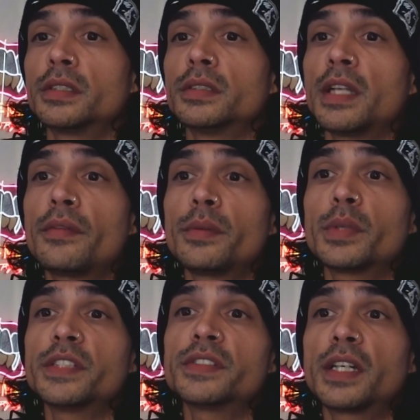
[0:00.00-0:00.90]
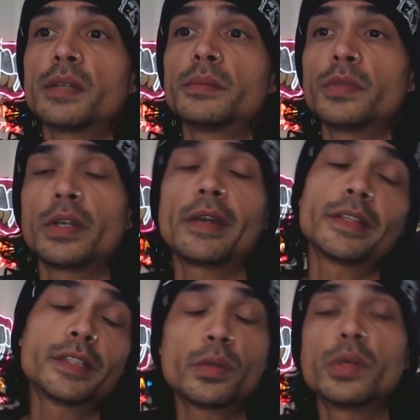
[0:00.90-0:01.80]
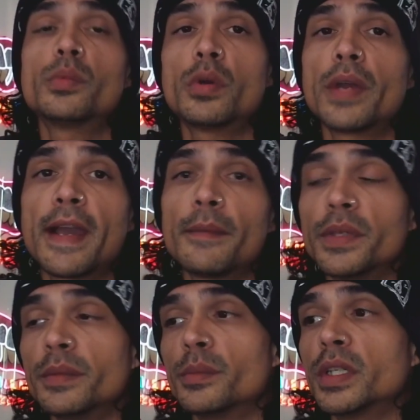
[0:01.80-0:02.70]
everybody stopped, well, I know it won't happen,